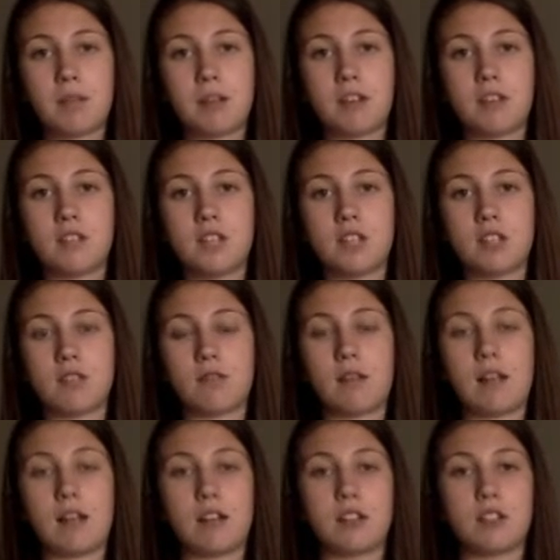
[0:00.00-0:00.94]
but if she's
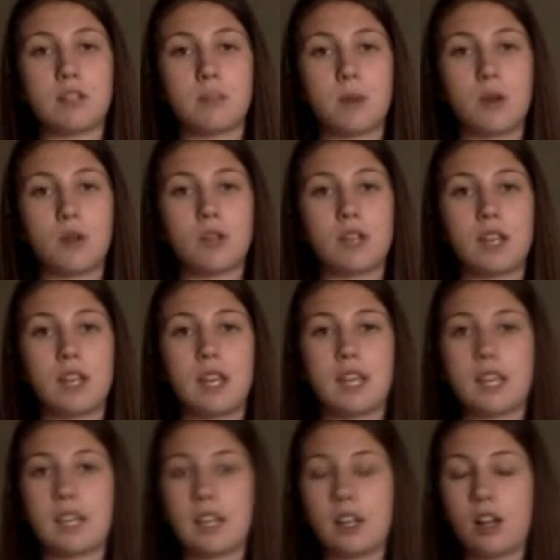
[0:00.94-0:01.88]
around smoke,
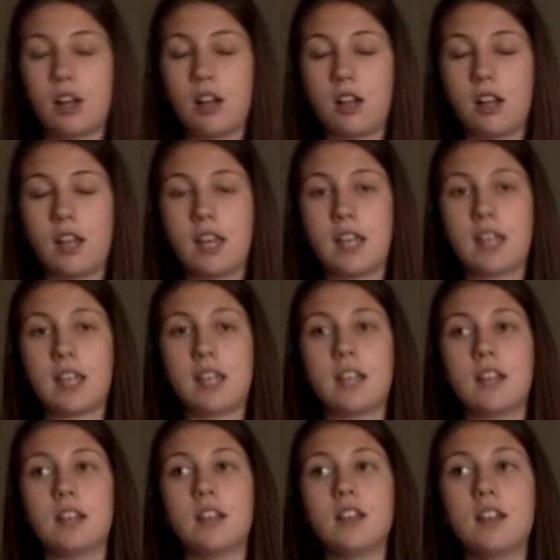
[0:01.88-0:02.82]
it
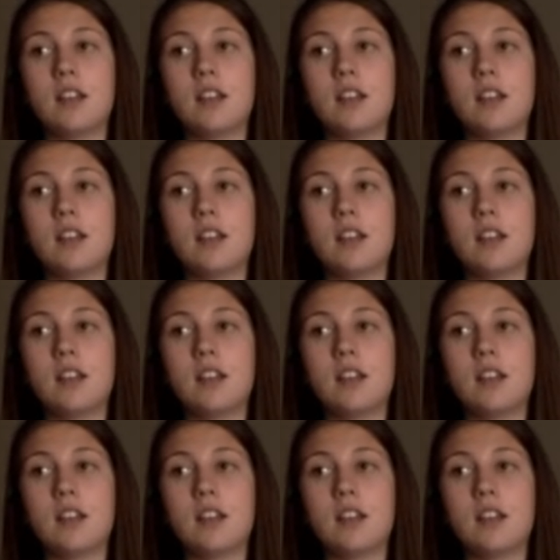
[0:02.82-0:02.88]
can